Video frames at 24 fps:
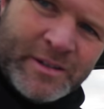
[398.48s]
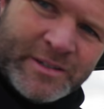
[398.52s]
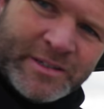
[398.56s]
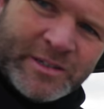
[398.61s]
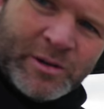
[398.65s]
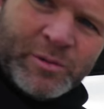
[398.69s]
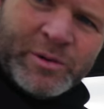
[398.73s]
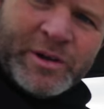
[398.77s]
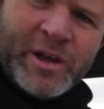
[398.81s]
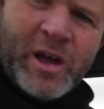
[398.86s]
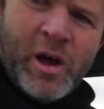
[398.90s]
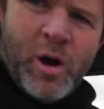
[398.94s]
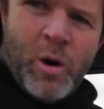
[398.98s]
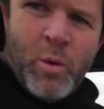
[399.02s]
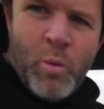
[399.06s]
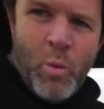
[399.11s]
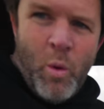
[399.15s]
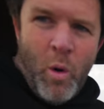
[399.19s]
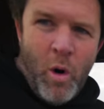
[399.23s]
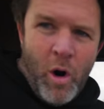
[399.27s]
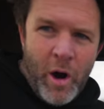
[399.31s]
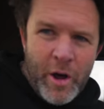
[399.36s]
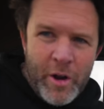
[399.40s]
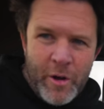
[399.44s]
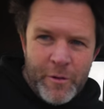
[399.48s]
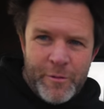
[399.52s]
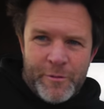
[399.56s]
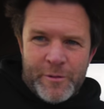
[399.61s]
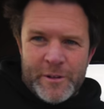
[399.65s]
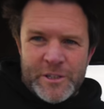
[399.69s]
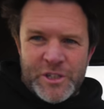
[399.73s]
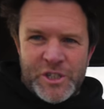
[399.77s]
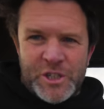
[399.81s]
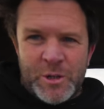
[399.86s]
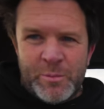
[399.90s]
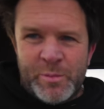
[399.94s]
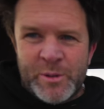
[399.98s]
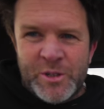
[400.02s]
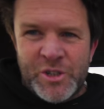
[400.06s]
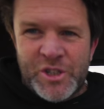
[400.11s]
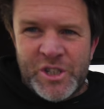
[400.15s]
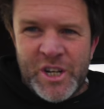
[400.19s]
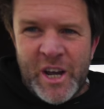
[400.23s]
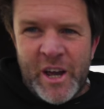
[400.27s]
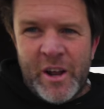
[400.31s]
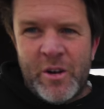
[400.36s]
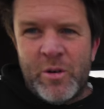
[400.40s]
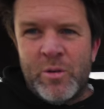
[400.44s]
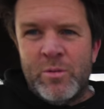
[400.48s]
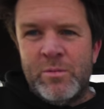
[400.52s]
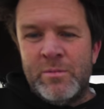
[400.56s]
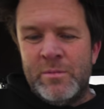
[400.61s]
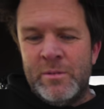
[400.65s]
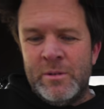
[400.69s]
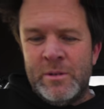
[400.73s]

So we're going wide off the shipping channel.